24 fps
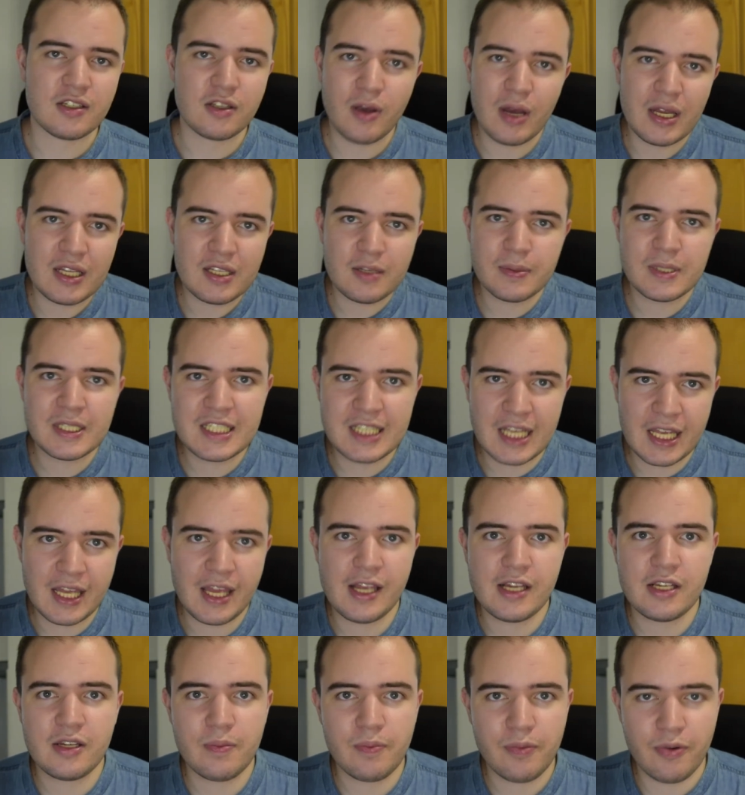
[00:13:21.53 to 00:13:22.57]
You end up
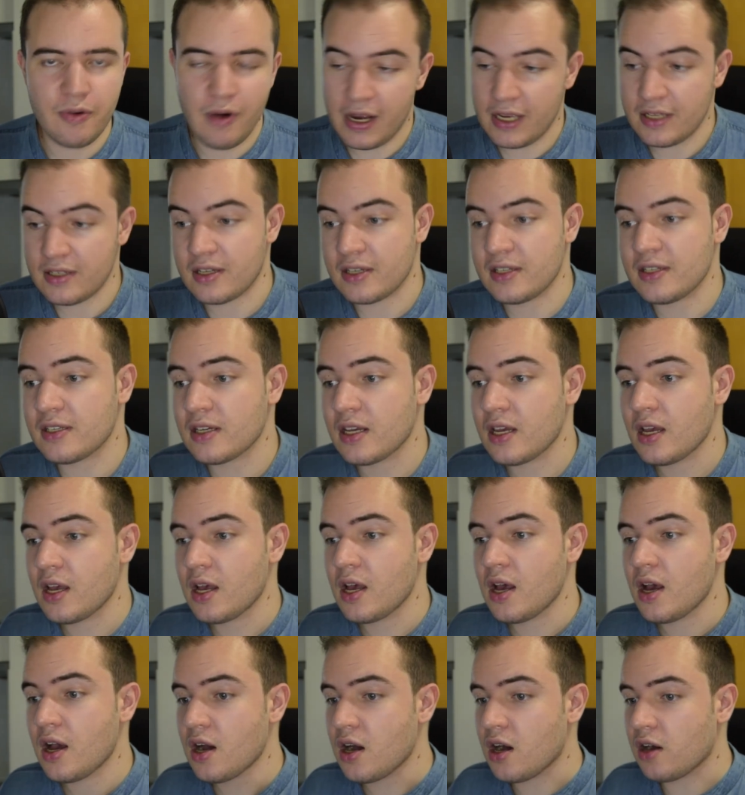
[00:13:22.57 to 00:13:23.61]
singing the praises
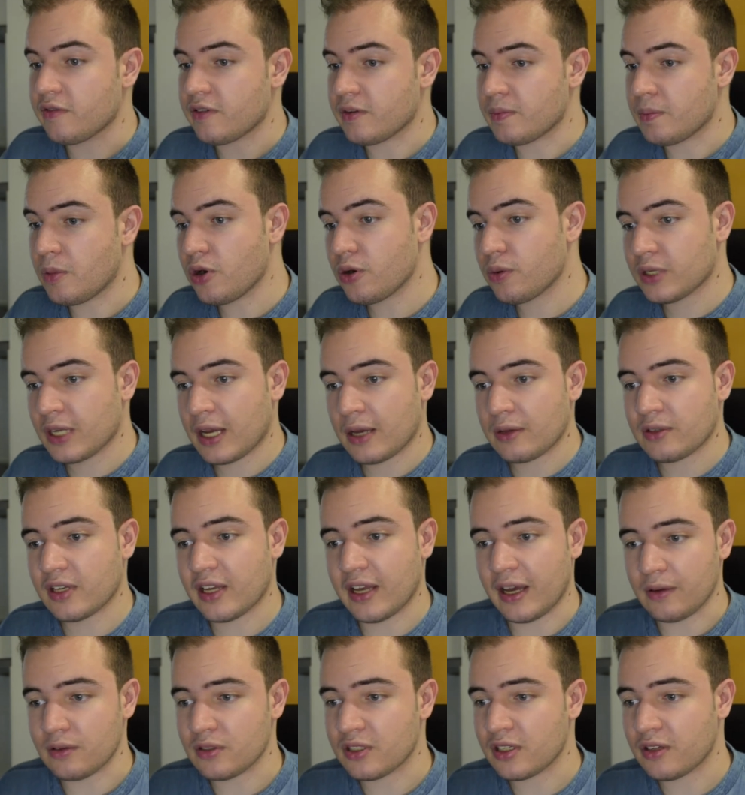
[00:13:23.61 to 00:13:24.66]
of a book without
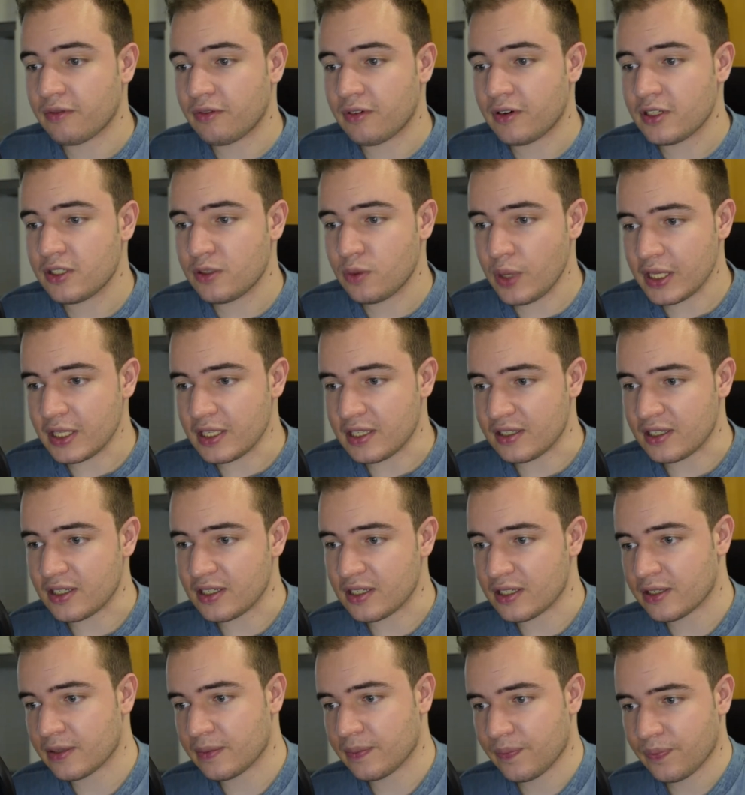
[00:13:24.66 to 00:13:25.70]
accounting for its
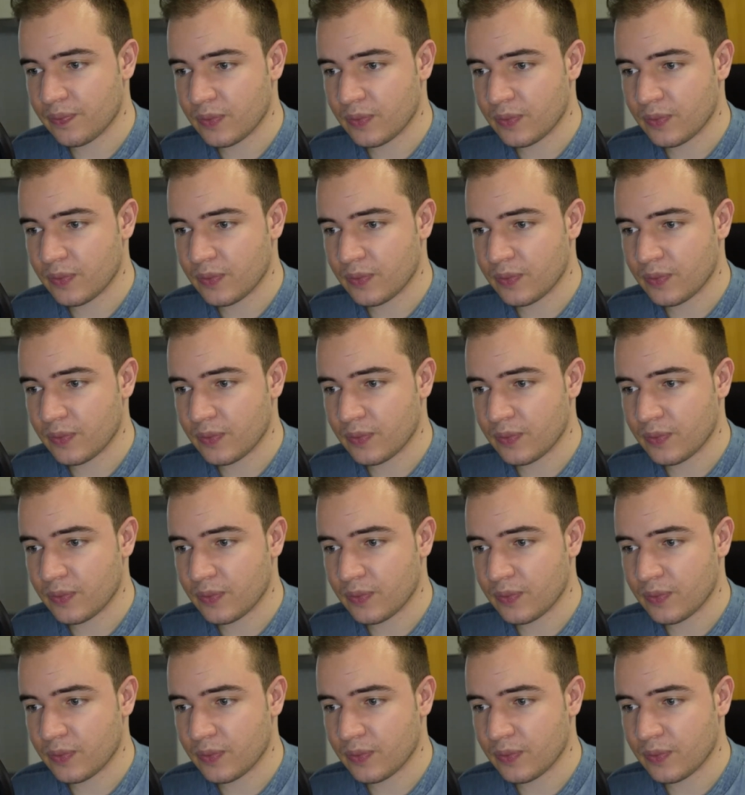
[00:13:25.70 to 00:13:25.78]
weaknesses.